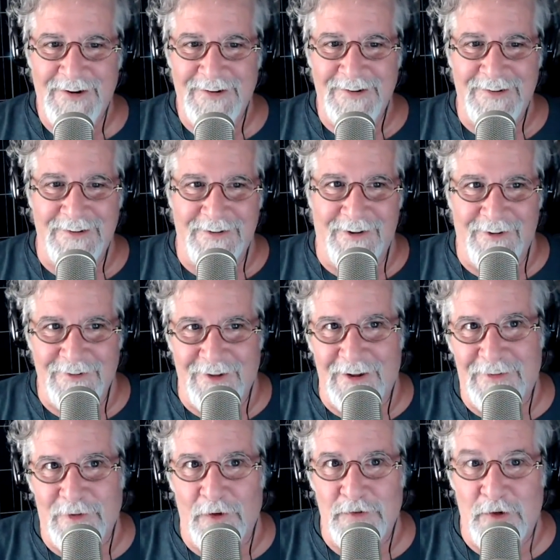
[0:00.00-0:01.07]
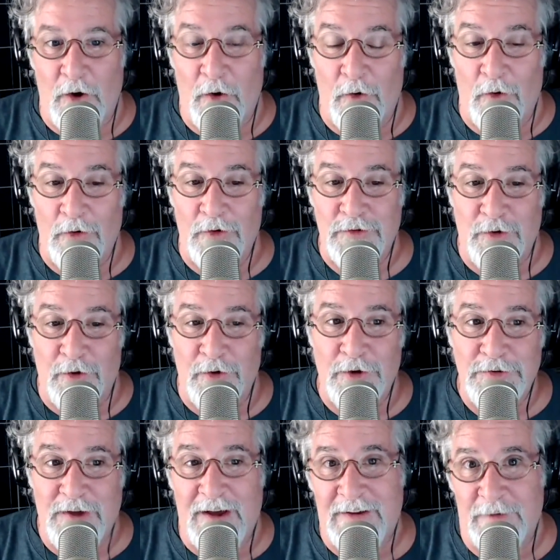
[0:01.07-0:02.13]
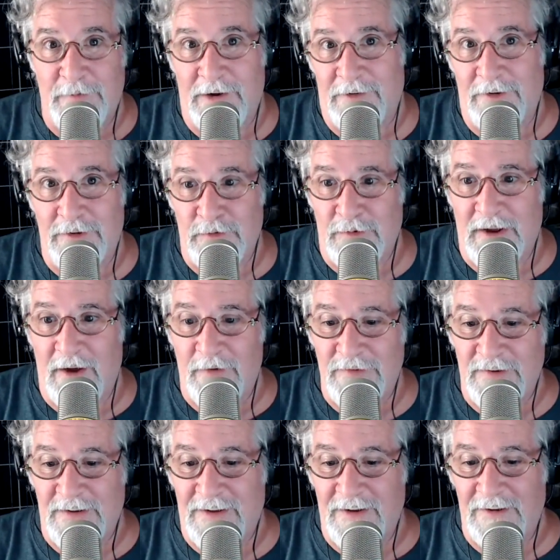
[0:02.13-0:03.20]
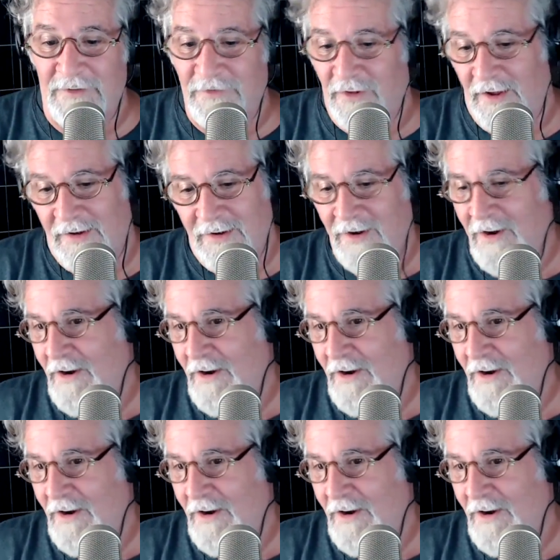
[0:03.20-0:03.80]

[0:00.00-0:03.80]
Yeah. Like those old documentaries when I was a kid of like